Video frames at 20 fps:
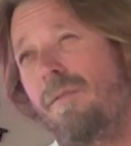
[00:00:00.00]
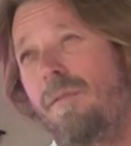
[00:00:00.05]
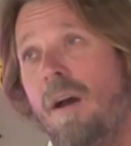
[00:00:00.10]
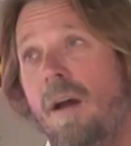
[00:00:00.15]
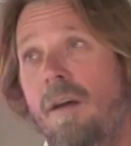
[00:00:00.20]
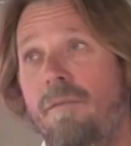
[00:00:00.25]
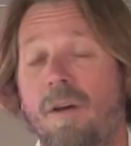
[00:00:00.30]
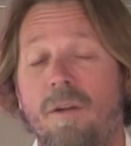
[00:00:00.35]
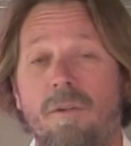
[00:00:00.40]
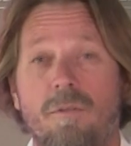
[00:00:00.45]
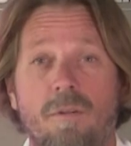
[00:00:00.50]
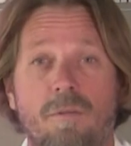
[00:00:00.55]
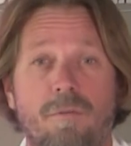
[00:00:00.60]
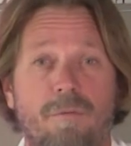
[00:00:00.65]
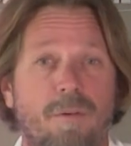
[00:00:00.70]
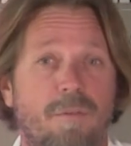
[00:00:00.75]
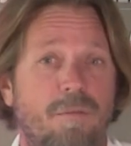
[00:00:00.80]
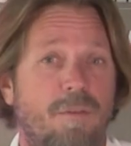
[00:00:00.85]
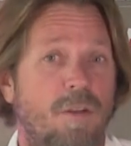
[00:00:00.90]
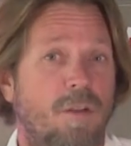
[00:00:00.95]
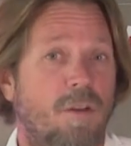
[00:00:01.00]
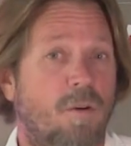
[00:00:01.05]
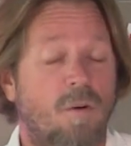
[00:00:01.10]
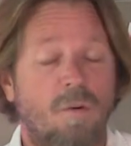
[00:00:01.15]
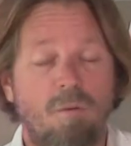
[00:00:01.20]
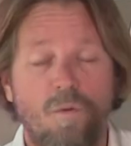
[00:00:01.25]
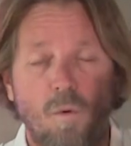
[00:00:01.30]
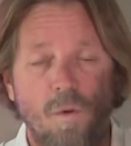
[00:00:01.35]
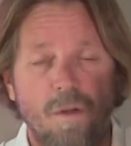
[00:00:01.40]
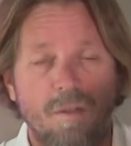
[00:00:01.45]
550,
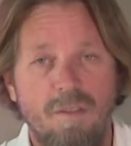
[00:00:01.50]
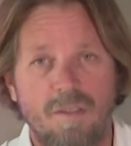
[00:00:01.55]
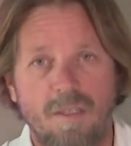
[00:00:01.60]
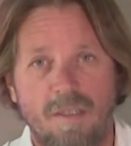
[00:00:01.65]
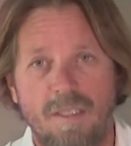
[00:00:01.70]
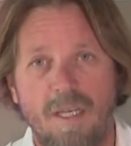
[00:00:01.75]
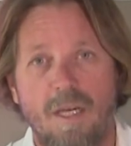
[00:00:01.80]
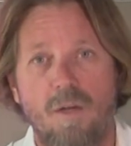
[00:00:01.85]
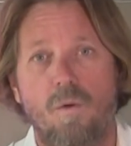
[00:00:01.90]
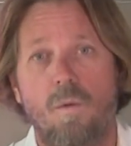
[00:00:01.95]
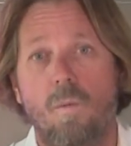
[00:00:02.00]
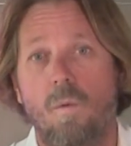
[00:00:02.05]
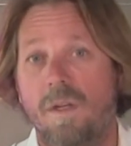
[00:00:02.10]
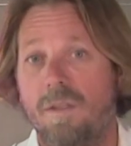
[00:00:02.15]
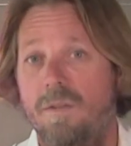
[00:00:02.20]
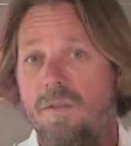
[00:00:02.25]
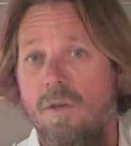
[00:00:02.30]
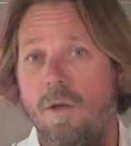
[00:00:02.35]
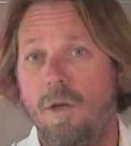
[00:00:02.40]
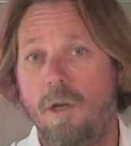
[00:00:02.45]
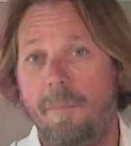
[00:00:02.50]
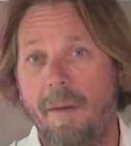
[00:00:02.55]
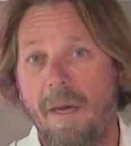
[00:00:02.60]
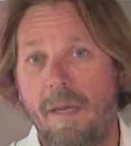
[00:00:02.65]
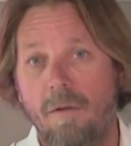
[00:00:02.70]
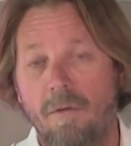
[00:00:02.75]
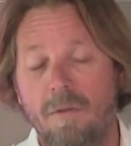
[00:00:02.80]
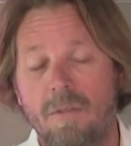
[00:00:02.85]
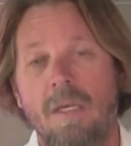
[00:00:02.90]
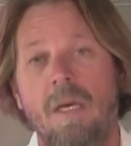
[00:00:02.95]
call it 600 watt solar
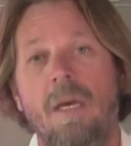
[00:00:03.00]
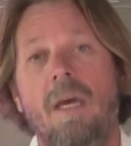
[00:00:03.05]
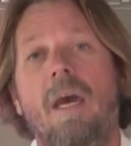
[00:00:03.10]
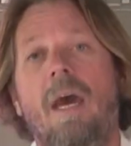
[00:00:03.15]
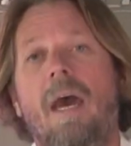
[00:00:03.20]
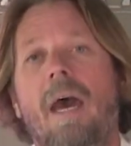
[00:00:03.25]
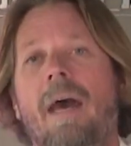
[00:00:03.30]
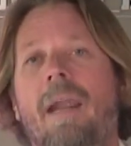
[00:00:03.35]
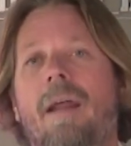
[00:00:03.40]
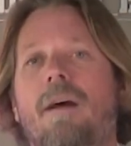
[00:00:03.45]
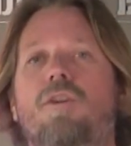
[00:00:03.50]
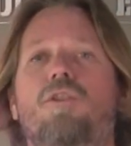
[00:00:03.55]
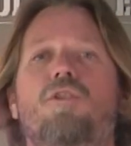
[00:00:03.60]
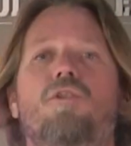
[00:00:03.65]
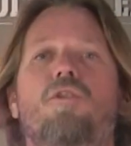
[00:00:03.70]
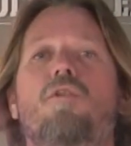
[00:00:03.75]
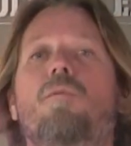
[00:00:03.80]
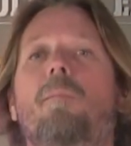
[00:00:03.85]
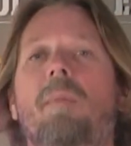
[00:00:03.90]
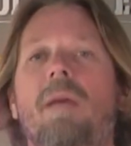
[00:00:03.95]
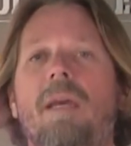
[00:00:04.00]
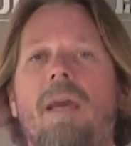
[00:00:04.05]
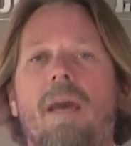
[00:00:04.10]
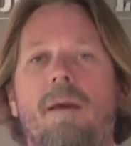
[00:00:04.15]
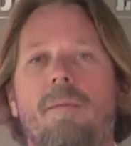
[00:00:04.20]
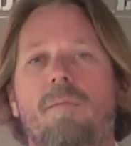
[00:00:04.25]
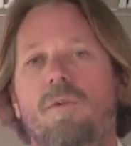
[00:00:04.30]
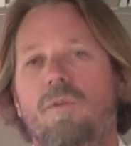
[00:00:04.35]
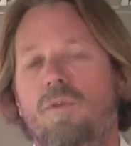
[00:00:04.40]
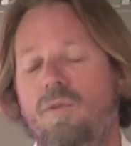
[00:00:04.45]
panels, and I should be
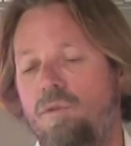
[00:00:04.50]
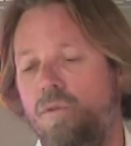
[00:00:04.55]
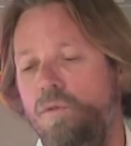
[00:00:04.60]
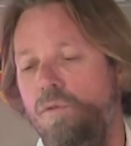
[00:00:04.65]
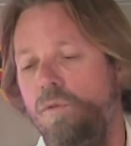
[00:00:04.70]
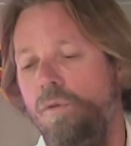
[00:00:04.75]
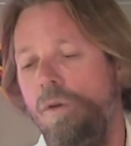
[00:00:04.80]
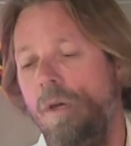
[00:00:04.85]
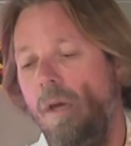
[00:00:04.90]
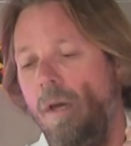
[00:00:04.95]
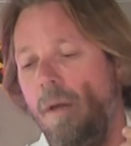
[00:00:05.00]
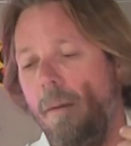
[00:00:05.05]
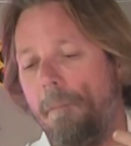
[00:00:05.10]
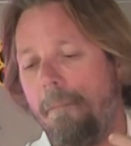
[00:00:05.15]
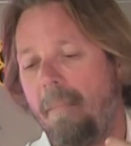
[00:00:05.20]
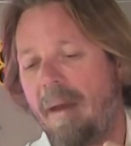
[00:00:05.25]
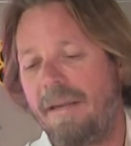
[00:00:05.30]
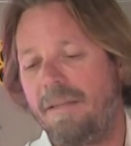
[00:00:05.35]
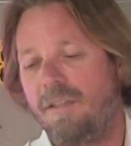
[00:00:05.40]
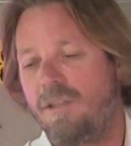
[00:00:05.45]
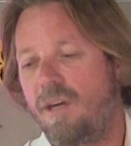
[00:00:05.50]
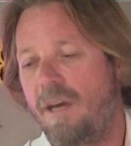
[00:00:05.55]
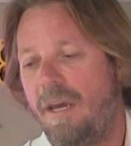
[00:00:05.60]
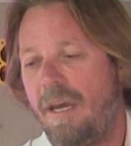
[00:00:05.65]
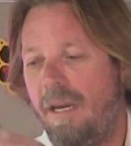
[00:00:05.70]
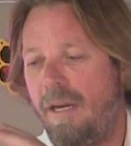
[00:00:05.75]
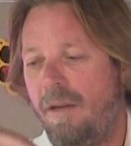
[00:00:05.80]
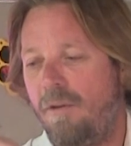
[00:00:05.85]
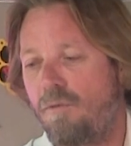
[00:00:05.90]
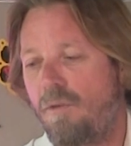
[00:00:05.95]
able to
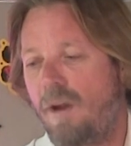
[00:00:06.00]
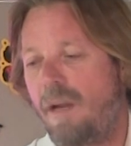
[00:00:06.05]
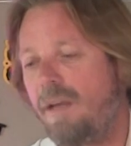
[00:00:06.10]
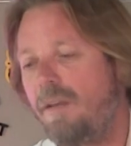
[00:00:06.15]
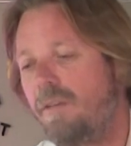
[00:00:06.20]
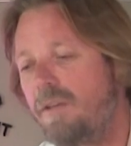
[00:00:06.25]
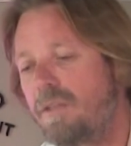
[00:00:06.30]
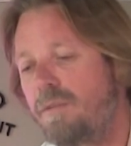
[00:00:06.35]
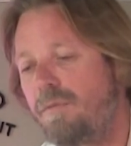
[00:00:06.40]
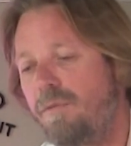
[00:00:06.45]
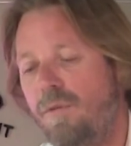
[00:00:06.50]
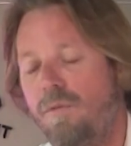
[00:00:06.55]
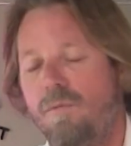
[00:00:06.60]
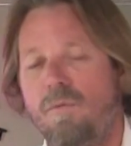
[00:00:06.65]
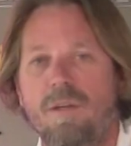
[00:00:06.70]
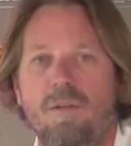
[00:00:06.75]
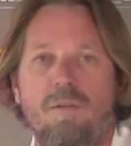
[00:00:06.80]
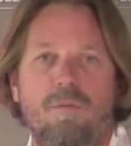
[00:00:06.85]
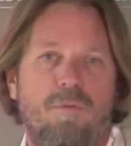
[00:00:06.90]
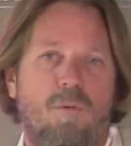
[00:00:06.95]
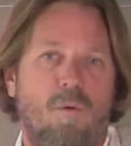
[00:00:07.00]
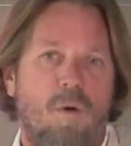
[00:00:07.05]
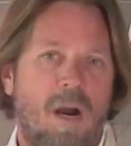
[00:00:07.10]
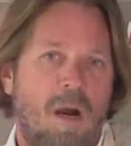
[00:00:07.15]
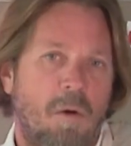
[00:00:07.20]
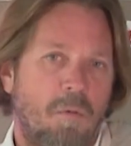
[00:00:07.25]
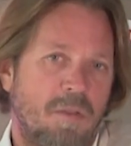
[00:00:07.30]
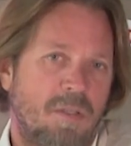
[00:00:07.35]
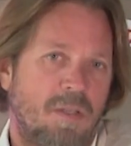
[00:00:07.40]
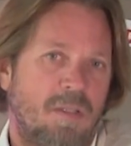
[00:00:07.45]
maintain running this for 3 to
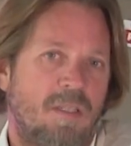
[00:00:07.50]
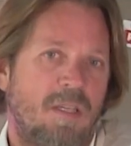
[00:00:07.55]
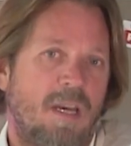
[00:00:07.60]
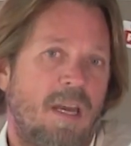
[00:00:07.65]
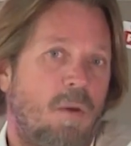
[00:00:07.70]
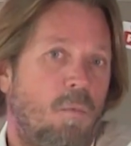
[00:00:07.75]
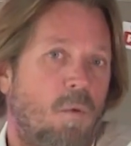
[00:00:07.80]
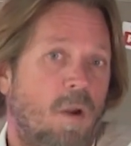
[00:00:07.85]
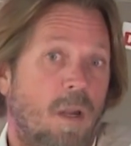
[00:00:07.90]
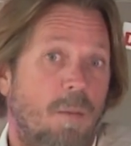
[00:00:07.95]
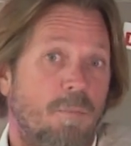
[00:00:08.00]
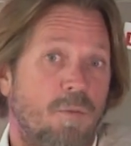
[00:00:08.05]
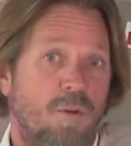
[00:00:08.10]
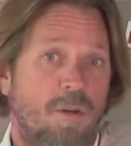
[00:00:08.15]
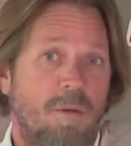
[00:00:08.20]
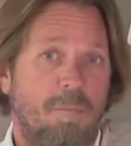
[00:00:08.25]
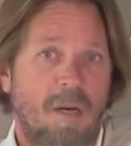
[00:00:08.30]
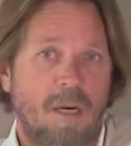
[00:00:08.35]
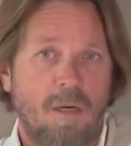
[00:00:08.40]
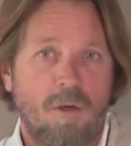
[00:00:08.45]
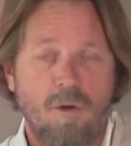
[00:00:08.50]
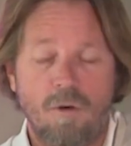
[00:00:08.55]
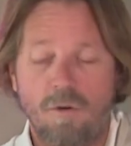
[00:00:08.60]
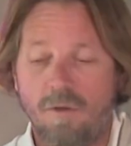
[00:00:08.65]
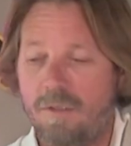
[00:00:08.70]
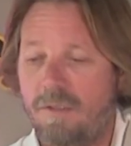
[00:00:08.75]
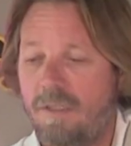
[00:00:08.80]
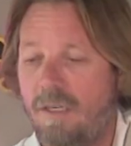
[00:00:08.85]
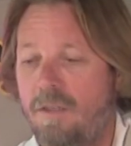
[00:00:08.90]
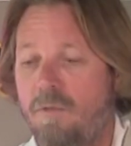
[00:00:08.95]
4 hours a day while I'm doing my
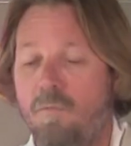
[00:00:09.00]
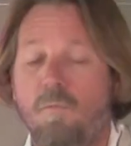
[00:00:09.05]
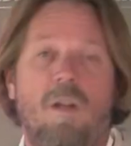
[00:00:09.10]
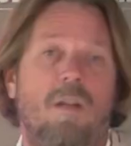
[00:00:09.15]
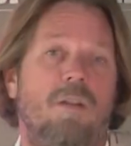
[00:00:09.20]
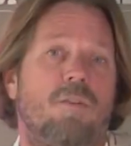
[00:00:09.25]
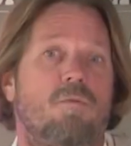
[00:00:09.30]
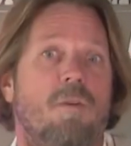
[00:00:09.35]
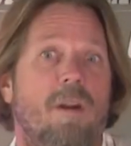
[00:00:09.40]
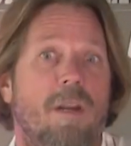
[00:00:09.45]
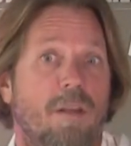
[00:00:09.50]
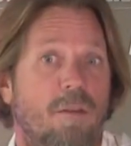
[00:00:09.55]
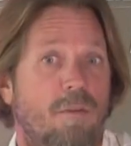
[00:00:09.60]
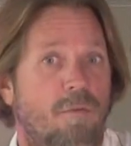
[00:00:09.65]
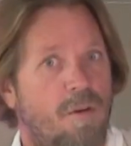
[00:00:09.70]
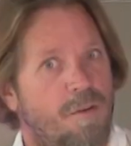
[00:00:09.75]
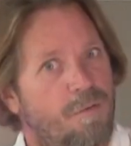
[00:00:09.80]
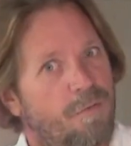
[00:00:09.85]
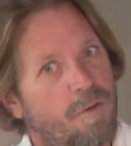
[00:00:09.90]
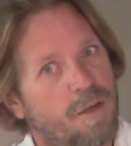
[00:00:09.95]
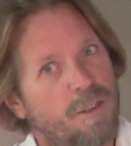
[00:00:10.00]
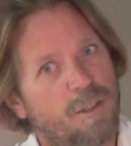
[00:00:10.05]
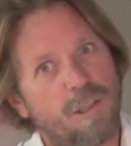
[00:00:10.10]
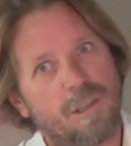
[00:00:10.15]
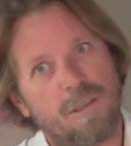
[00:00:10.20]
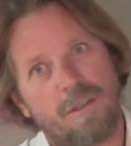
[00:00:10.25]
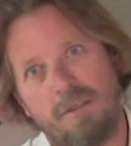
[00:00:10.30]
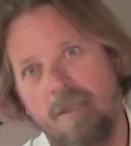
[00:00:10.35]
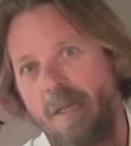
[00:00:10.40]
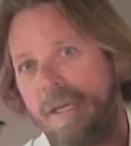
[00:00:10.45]
cooks, as well as running 3
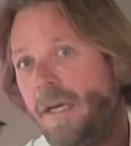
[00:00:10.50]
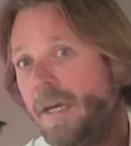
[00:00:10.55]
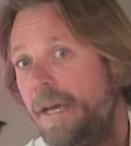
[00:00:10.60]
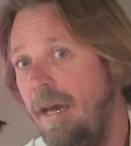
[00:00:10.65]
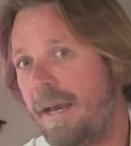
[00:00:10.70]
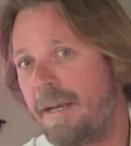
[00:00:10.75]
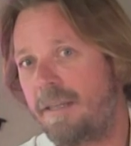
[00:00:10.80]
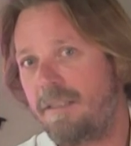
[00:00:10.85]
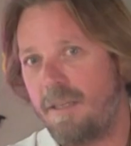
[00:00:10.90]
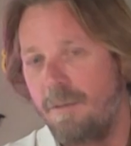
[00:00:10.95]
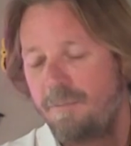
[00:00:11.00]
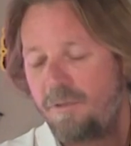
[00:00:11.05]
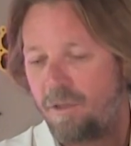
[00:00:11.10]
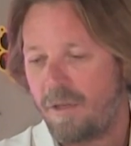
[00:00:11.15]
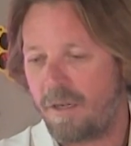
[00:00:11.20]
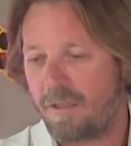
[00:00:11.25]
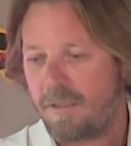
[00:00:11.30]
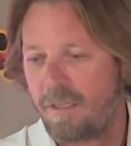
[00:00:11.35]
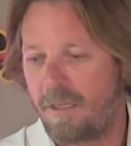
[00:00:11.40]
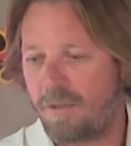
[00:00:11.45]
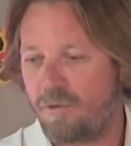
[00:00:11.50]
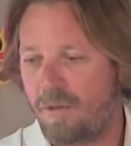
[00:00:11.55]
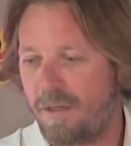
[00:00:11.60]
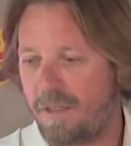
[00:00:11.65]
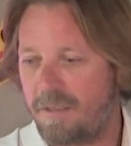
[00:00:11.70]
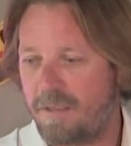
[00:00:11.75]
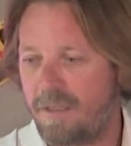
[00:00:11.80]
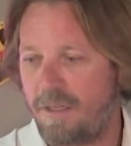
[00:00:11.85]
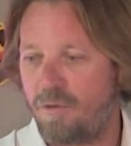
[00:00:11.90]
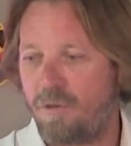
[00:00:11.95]
fridges, etc.,
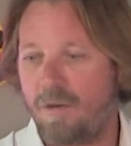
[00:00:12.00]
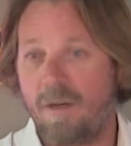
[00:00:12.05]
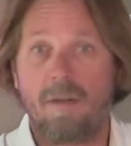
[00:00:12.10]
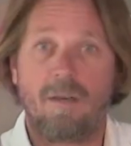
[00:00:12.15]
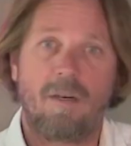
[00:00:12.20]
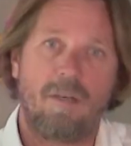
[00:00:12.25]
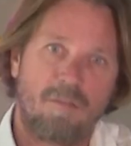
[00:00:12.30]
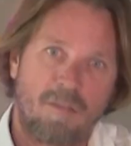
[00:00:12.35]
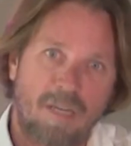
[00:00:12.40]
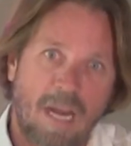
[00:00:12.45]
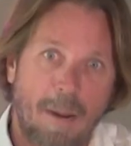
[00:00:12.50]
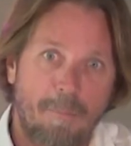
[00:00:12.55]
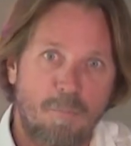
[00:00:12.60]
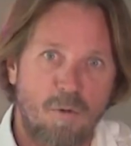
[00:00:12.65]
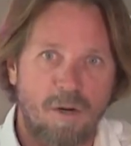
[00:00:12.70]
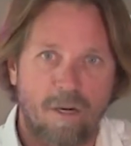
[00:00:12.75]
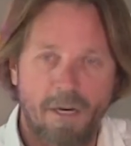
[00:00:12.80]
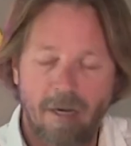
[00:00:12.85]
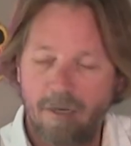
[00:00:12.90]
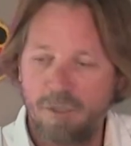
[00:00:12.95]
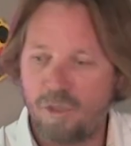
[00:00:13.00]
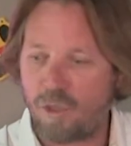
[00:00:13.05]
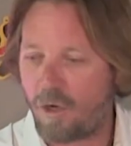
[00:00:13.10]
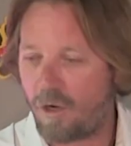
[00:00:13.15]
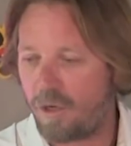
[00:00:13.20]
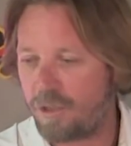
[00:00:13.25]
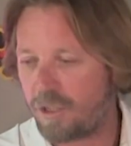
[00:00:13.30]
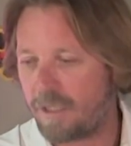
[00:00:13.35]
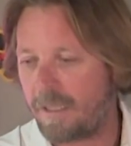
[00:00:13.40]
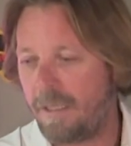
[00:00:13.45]
etc., etc., camera gear
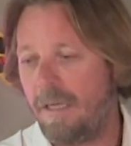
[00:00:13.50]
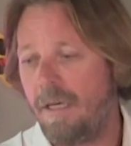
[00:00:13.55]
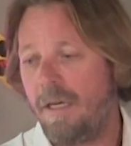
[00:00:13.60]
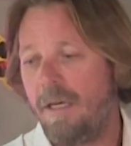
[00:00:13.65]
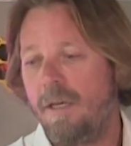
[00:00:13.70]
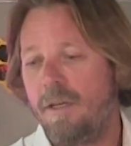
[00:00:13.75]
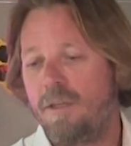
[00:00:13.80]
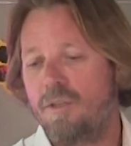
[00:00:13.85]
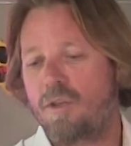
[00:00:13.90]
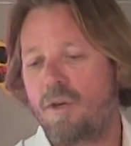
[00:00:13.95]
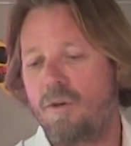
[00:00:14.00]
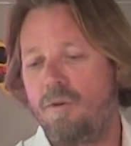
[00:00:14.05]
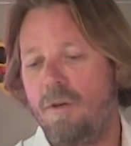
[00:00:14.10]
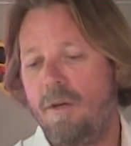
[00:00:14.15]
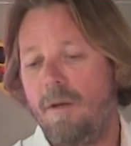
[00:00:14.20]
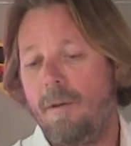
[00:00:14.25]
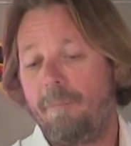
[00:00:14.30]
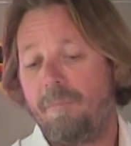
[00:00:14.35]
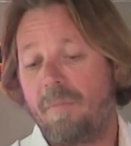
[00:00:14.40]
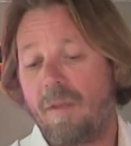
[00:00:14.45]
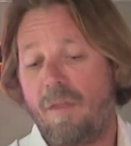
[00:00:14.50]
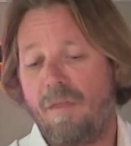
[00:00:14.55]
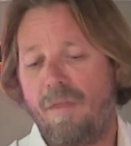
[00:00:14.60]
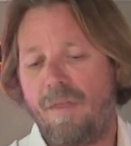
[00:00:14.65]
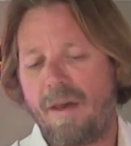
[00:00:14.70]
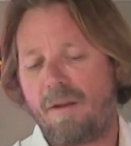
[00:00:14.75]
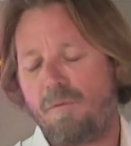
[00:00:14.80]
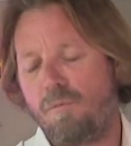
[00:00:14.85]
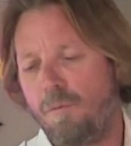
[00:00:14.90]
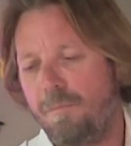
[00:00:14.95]
charging. So
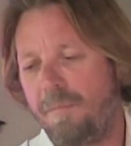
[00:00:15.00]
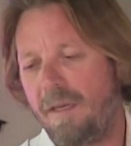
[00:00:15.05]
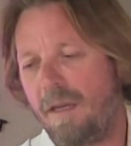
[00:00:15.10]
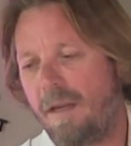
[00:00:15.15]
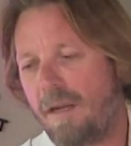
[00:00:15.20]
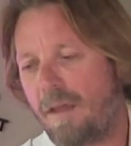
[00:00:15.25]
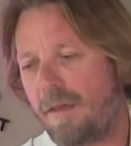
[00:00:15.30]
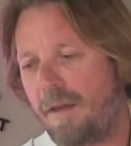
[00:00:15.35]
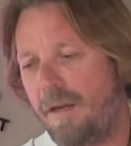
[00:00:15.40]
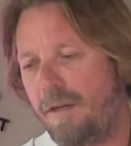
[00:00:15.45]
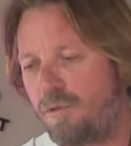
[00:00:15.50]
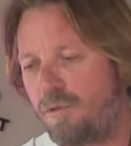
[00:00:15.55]
that will be another